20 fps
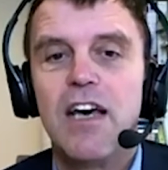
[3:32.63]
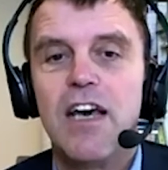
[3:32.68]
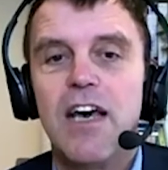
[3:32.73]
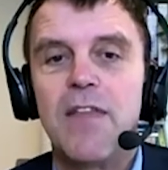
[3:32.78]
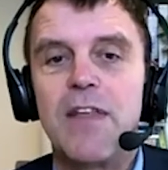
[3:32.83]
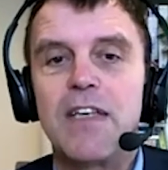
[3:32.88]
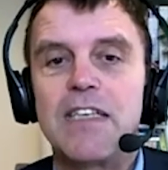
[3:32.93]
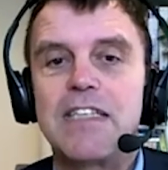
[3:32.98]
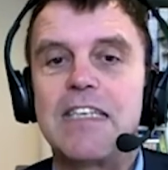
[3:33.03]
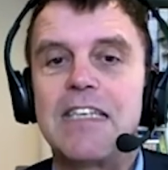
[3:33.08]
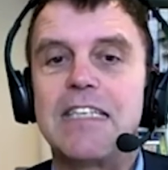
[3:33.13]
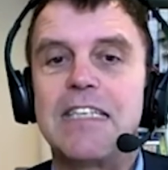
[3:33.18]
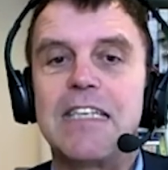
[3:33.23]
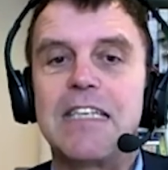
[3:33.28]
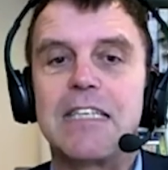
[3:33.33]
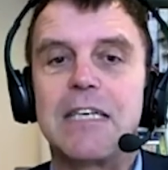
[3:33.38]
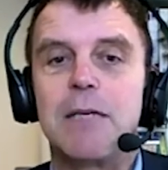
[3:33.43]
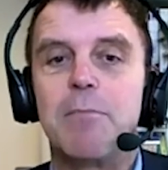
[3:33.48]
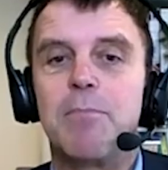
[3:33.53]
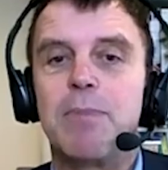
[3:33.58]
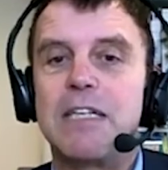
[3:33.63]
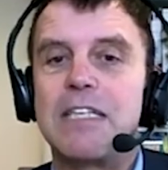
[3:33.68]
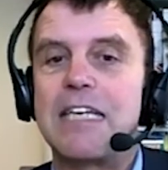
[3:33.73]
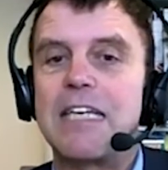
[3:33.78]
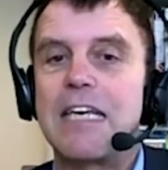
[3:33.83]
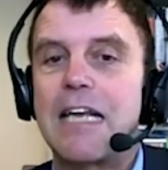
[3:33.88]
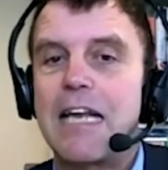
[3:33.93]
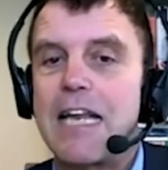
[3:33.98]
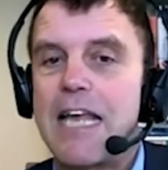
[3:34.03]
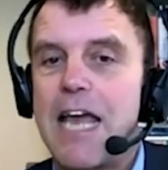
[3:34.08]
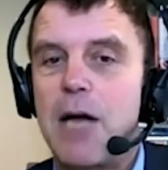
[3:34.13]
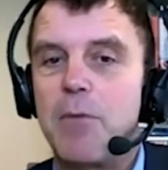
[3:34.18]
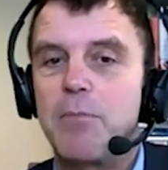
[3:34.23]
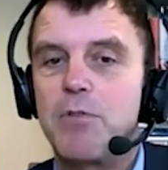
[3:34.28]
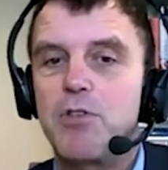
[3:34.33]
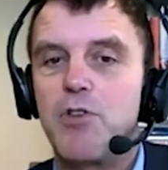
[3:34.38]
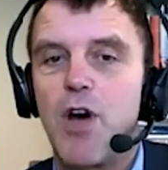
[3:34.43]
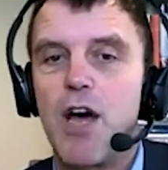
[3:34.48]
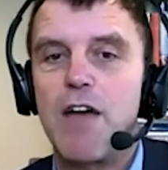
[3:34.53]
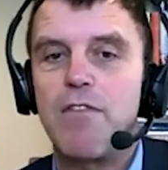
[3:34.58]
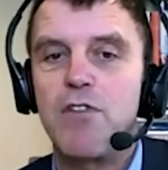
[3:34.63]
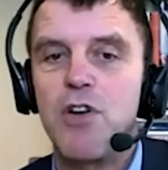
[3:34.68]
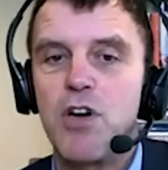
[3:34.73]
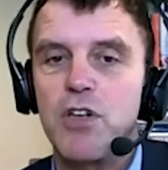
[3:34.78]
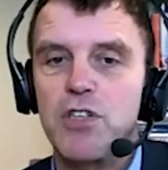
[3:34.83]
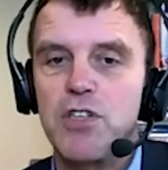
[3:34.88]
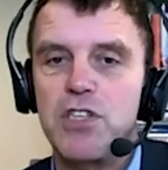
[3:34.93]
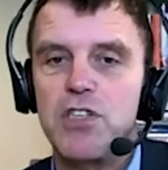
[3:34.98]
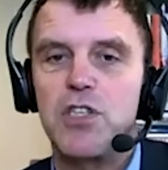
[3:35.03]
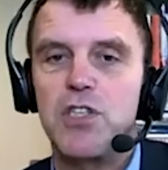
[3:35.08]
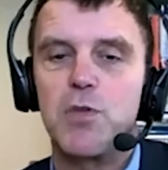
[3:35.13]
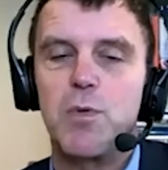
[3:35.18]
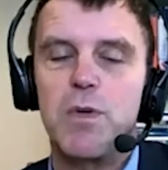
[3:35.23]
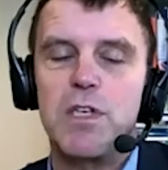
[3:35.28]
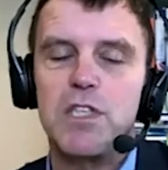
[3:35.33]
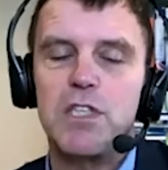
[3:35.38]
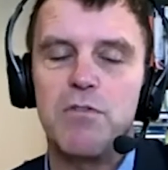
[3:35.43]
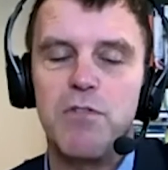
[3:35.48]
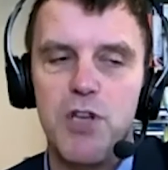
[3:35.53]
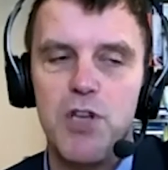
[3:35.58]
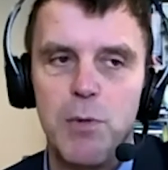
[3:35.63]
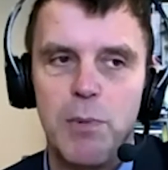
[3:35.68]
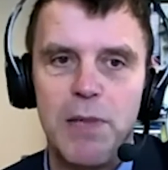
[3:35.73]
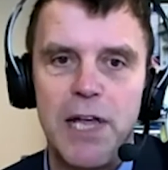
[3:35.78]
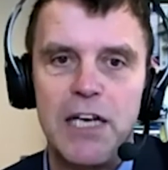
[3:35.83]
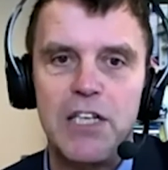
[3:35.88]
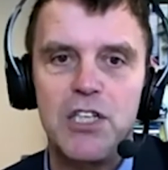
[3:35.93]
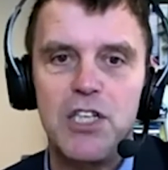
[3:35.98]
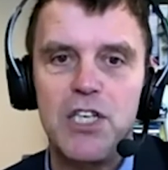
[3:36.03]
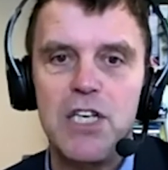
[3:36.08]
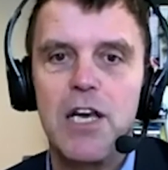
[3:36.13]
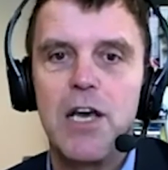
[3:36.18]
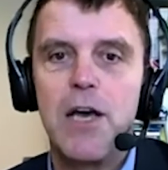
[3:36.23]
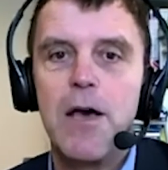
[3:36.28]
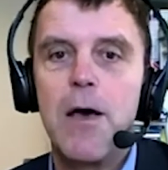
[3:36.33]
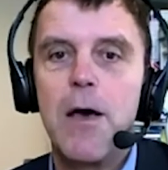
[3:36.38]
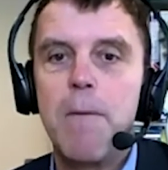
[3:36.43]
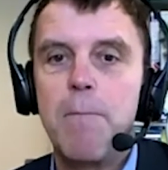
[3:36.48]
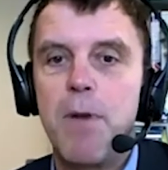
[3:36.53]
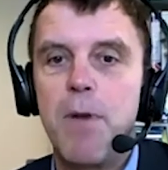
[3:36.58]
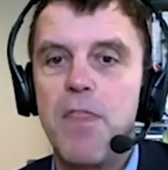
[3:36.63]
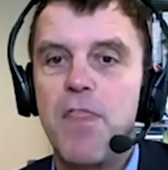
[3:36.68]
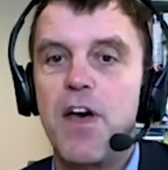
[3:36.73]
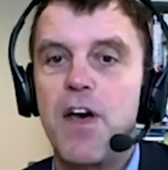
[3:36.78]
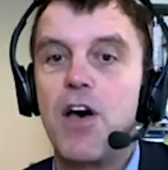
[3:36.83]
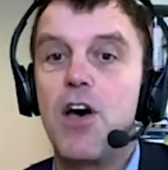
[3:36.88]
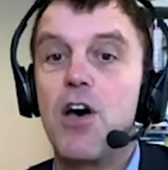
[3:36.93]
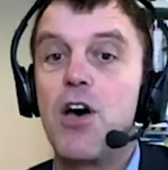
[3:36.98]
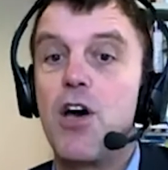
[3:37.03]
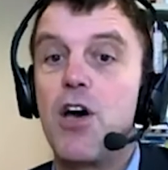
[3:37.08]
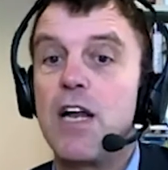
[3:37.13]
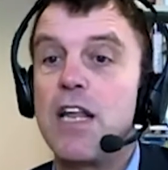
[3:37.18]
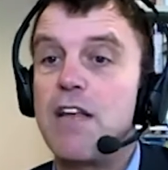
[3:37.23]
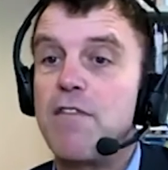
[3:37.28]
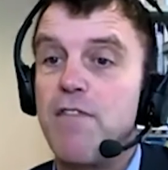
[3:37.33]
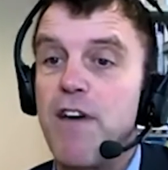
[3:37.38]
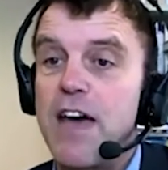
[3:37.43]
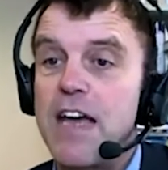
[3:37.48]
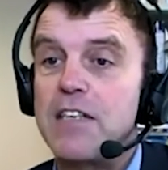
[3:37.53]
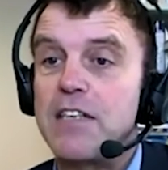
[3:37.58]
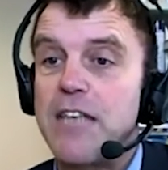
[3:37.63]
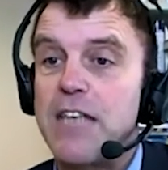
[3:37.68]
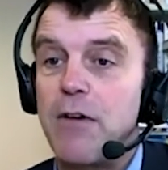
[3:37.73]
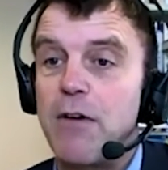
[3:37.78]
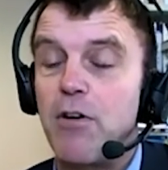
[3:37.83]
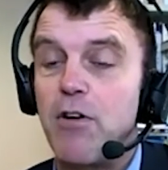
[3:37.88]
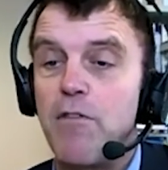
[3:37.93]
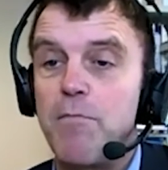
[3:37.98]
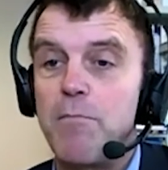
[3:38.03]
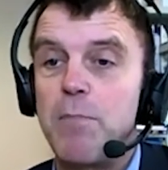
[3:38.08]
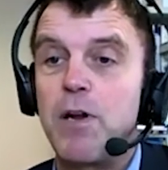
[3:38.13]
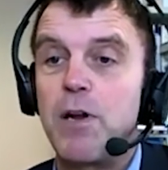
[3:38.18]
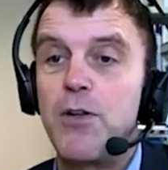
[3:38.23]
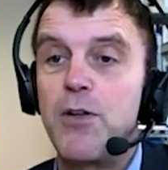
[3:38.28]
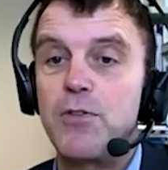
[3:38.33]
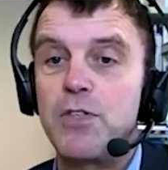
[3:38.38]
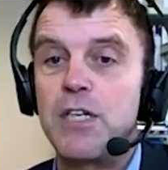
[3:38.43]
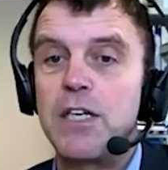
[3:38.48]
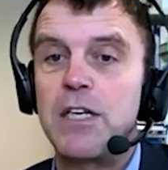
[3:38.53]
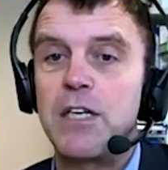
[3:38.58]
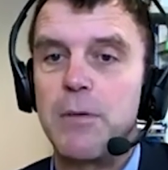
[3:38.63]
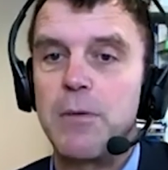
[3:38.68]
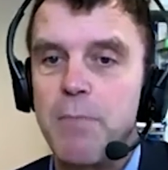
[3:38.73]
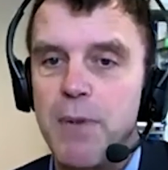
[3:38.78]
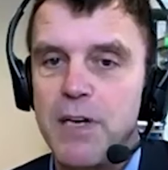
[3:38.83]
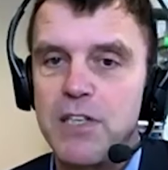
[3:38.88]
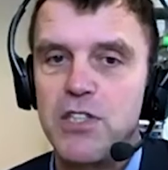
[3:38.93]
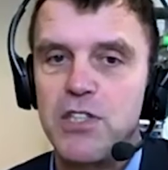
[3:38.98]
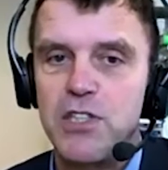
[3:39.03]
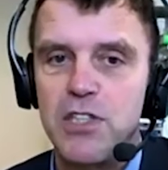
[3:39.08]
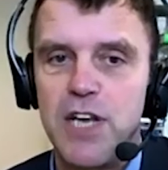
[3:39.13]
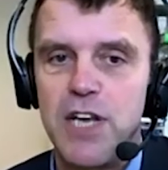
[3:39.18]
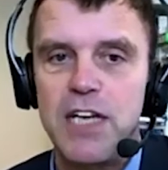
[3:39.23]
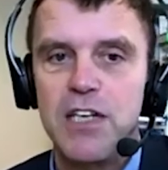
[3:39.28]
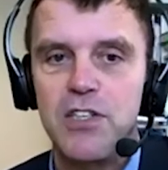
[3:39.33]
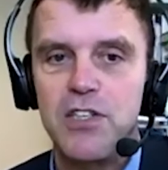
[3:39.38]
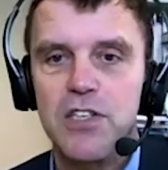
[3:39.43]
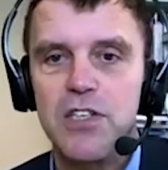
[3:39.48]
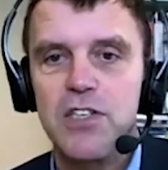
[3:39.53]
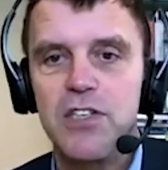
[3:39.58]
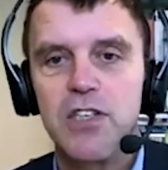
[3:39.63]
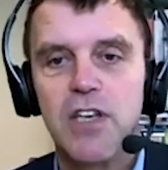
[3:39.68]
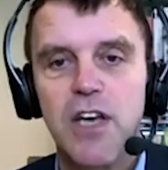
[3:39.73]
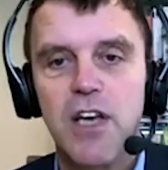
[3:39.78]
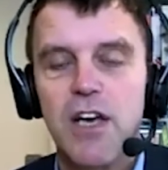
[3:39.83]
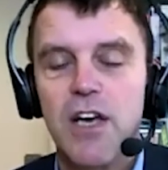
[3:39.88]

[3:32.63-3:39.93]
and that cities can particularly help drive not just the switch to renewable energy, but the early phase out of polluting combustion engines.